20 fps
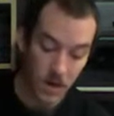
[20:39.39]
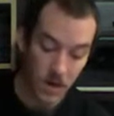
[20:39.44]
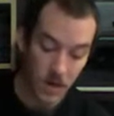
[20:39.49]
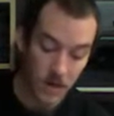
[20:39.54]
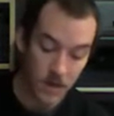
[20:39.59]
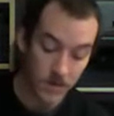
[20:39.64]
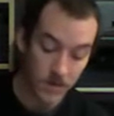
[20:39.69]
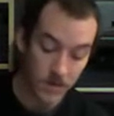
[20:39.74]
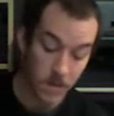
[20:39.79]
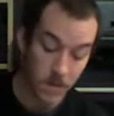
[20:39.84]

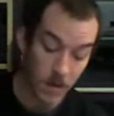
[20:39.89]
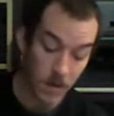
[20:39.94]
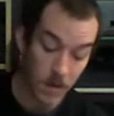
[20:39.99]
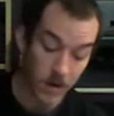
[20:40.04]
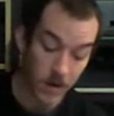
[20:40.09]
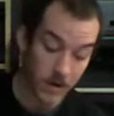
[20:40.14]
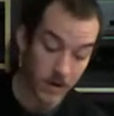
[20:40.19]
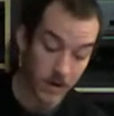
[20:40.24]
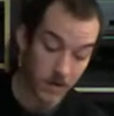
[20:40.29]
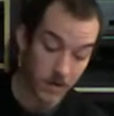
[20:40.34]
Super
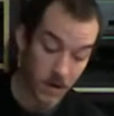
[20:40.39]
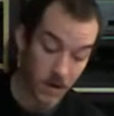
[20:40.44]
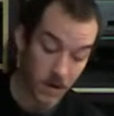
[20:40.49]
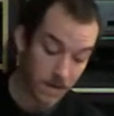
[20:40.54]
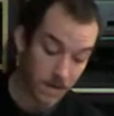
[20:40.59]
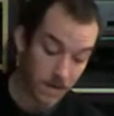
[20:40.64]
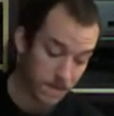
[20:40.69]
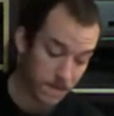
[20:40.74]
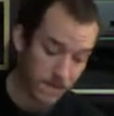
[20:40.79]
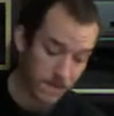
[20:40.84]
Mario
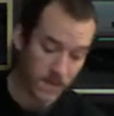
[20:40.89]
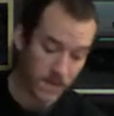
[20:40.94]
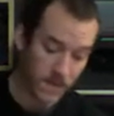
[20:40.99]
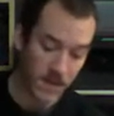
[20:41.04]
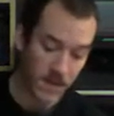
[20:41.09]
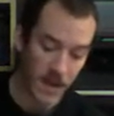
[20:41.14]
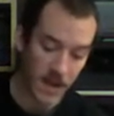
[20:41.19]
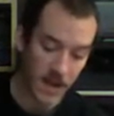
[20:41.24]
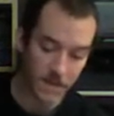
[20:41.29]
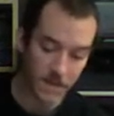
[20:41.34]

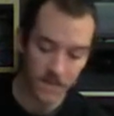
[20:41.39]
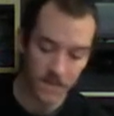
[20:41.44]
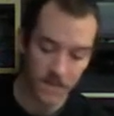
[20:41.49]
game